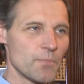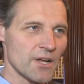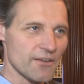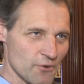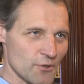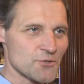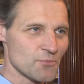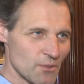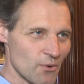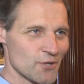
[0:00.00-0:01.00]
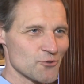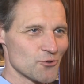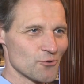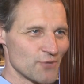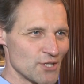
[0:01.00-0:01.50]
But of course we want
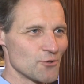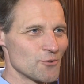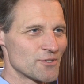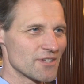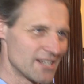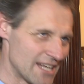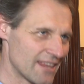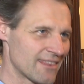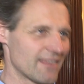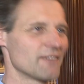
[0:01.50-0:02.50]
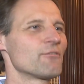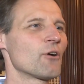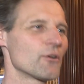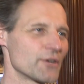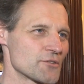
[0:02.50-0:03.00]
to reduce death
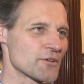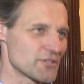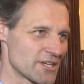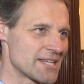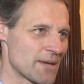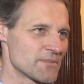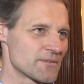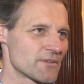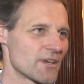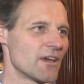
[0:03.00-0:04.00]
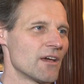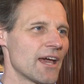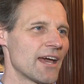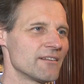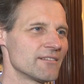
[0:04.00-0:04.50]
following such attempts.
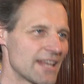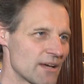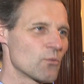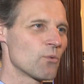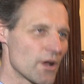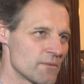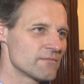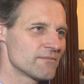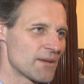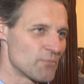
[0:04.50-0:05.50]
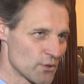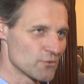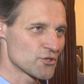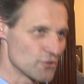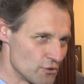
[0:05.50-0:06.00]
And that one
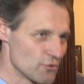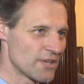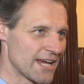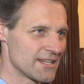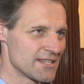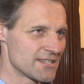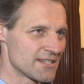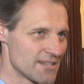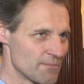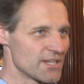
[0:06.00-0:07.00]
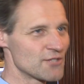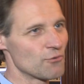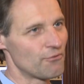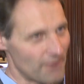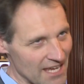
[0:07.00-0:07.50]
approach to do that is simply
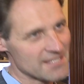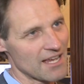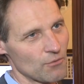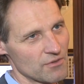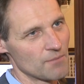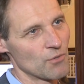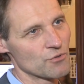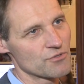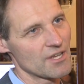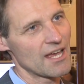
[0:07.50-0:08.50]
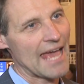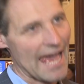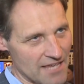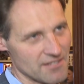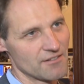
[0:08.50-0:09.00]
to phase out the most
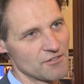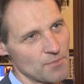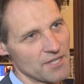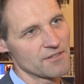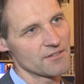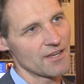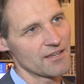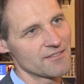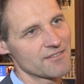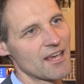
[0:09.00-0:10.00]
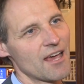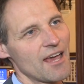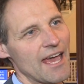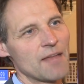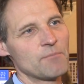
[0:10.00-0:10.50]
hazardous pesticides
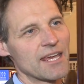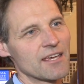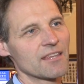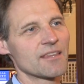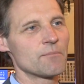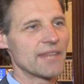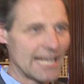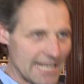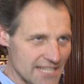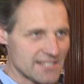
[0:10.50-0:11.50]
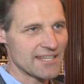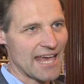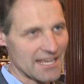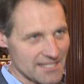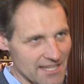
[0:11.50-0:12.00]
and making them less
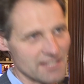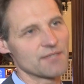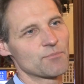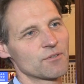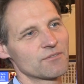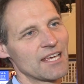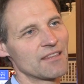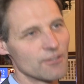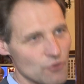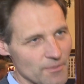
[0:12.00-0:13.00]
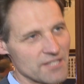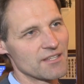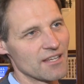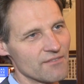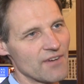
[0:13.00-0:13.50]
accessible in the
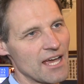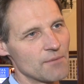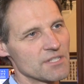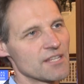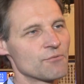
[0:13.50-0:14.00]
domestic environment.